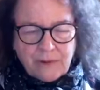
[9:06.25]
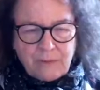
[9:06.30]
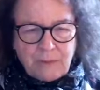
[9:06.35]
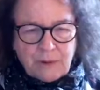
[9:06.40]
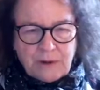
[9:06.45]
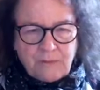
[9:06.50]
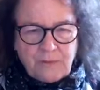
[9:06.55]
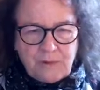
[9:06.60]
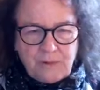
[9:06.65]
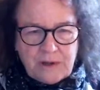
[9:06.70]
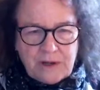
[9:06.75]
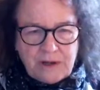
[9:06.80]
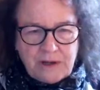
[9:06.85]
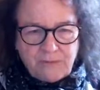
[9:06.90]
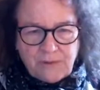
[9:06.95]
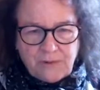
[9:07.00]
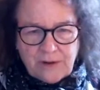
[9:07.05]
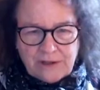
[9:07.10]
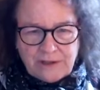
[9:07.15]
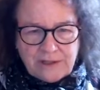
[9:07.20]
but if you need
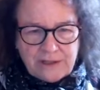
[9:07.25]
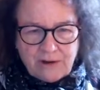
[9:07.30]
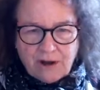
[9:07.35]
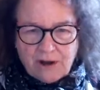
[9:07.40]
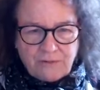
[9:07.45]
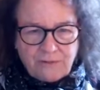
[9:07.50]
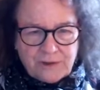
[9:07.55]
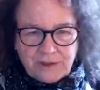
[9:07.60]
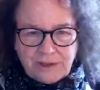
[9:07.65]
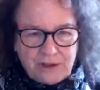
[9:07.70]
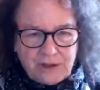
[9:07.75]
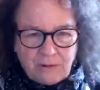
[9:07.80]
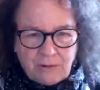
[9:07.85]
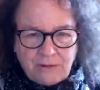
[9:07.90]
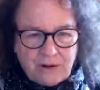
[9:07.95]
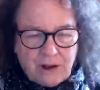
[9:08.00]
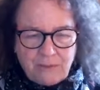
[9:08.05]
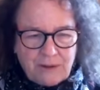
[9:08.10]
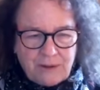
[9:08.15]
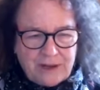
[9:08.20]
a fancy office,
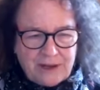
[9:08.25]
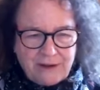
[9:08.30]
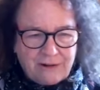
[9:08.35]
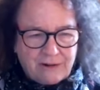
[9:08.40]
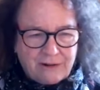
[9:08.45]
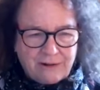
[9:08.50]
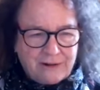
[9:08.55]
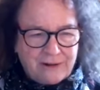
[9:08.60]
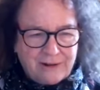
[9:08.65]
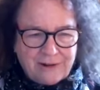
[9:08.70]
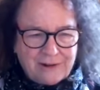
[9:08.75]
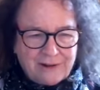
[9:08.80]
don't come here.